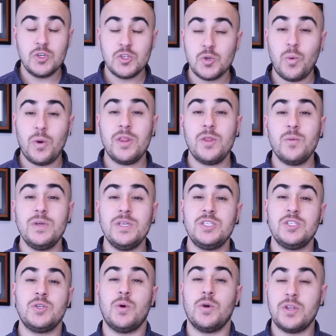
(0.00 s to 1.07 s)
So one of the
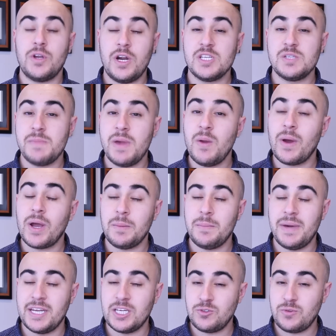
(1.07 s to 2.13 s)
reasons your orthodontist may
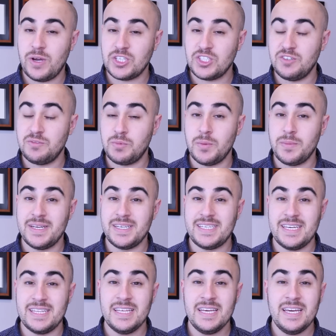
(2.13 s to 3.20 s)
recommend extraction of permanent
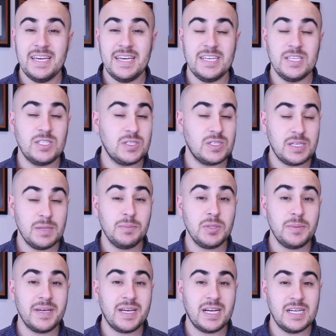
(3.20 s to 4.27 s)
teeth is
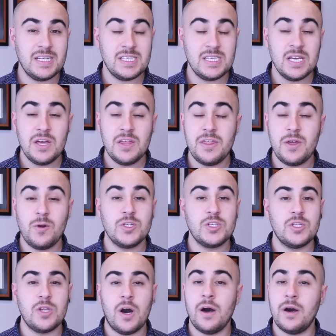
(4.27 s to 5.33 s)
simply because there
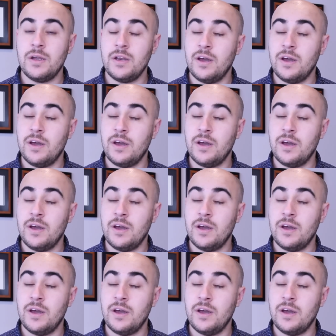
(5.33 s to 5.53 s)
is not